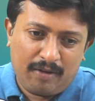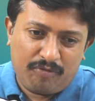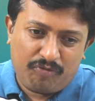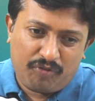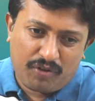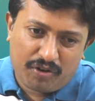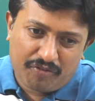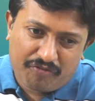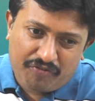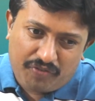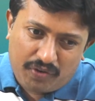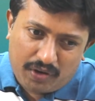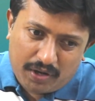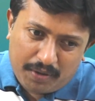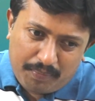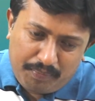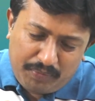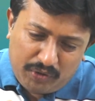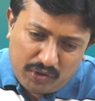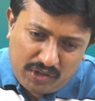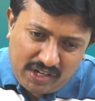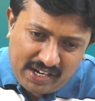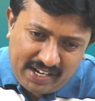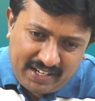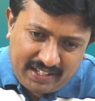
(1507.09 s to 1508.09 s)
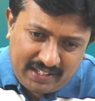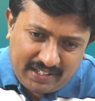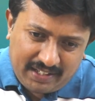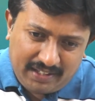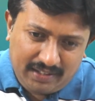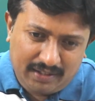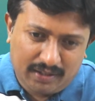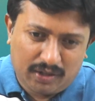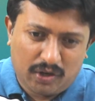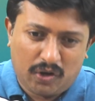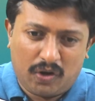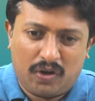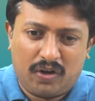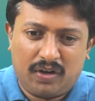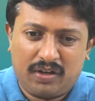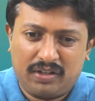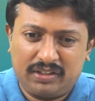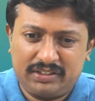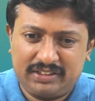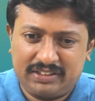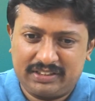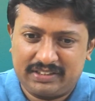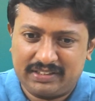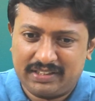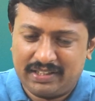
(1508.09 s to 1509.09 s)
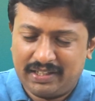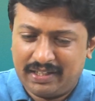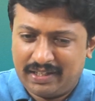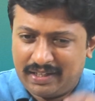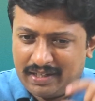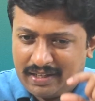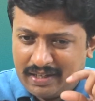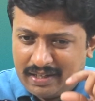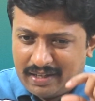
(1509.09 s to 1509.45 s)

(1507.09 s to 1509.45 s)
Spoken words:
for formulating laws